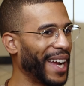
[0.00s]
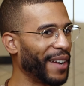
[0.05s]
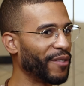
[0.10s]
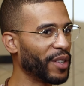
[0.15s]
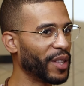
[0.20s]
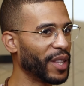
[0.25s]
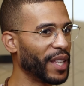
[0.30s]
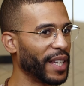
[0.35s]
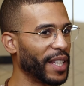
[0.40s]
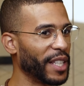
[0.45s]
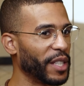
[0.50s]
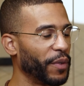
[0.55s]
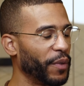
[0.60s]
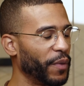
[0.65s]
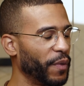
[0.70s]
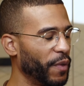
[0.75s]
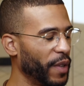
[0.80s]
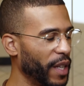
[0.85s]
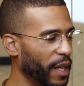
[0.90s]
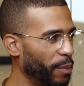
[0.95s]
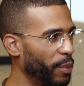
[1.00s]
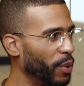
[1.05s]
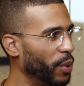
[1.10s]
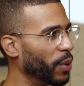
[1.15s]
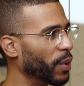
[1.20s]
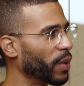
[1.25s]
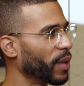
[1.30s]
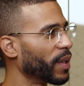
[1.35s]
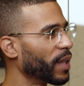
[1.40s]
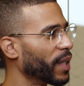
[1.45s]
everything is
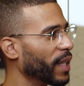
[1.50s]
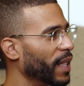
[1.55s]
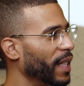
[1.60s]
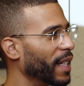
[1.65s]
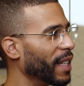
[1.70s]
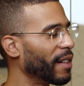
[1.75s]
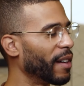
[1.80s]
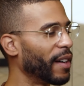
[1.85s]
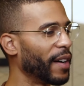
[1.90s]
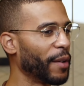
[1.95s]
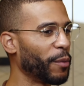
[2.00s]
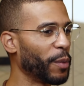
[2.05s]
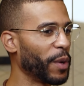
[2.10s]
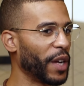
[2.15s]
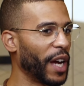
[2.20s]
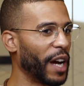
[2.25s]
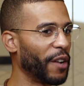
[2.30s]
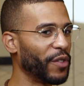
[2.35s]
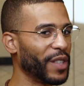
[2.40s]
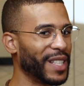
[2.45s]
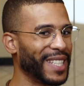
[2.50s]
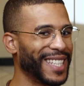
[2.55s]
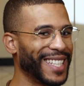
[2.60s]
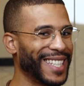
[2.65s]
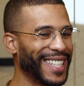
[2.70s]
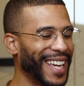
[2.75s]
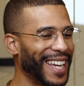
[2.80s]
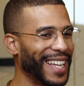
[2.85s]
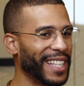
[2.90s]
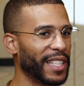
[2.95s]
fearful. Yeah. We have a
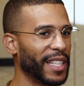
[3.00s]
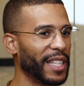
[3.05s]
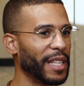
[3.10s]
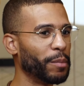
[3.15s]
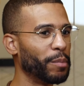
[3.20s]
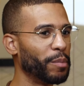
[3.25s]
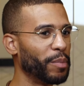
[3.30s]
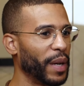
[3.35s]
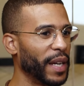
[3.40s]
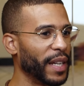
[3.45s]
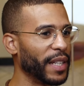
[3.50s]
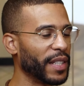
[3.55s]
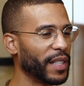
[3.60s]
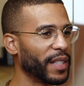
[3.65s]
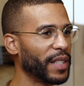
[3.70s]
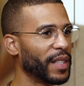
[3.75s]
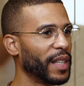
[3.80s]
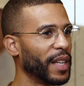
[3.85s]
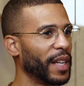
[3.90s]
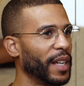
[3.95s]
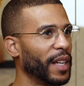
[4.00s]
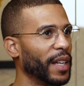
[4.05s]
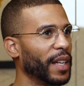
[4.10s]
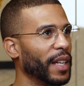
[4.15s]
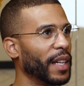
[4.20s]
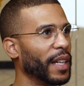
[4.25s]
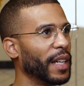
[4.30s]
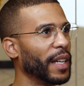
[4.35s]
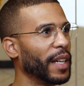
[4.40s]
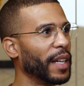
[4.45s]
scarcity based
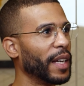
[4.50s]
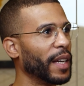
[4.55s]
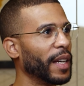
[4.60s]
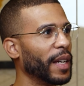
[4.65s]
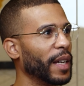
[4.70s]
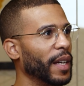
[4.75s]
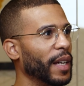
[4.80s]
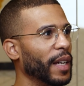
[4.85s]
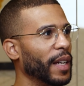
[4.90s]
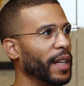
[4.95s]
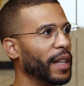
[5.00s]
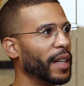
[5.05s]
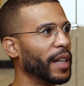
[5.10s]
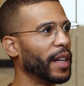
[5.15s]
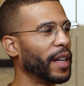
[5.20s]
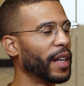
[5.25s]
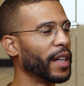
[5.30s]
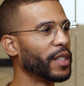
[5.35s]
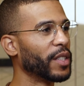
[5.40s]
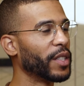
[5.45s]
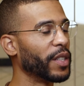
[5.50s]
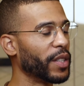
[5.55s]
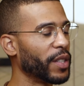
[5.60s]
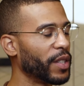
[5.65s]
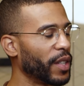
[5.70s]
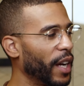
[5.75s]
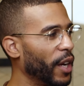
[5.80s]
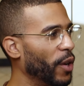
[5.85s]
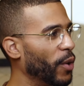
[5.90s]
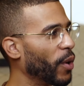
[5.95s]

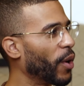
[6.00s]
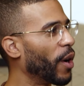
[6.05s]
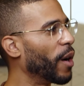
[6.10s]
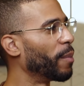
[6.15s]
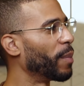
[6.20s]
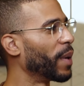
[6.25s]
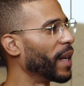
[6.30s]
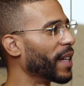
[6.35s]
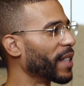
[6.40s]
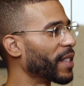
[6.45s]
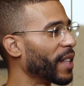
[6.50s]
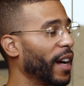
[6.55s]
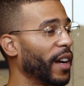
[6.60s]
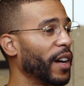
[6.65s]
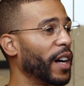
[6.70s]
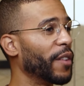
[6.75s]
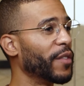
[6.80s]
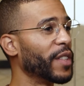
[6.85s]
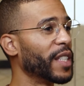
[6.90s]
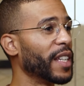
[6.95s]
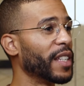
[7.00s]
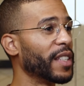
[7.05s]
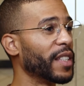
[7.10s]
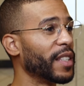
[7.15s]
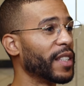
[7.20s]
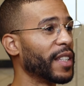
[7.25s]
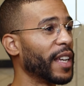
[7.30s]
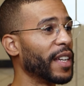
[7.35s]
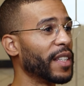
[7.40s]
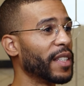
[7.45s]
societal complex. I can't even say it's
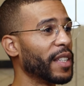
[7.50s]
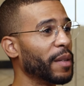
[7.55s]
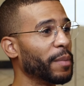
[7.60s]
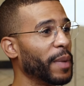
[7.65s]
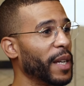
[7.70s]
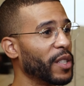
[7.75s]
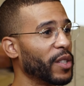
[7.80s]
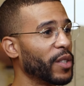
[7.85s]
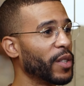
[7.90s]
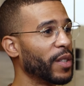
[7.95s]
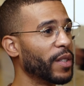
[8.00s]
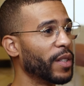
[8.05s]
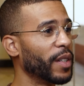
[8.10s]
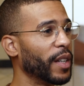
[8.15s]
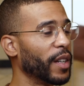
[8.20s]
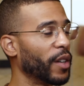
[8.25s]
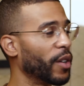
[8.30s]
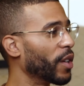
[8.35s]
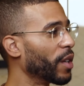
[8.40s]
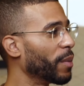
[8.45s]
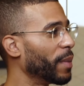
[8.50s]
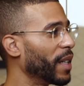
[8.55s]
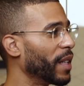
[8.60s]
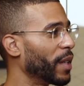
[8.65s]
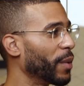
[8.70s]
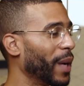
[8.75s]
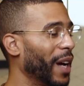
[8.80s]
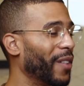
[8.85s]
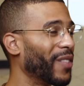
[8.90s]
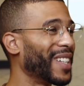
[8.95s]
a scarcity based
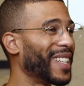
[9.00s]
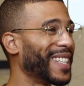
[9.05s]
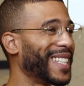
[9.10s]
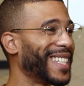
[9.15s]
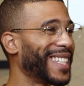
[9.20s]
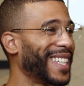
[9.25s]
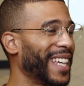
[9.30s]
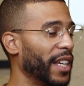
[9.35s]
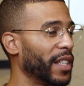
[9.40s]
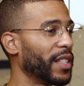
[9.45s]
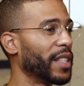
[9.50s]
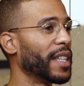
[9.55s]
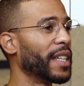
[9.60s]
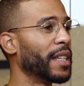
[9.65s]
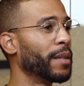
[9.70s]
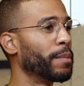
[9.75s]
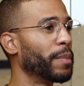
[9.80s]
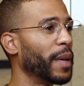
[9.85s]
economy. We have a scarcity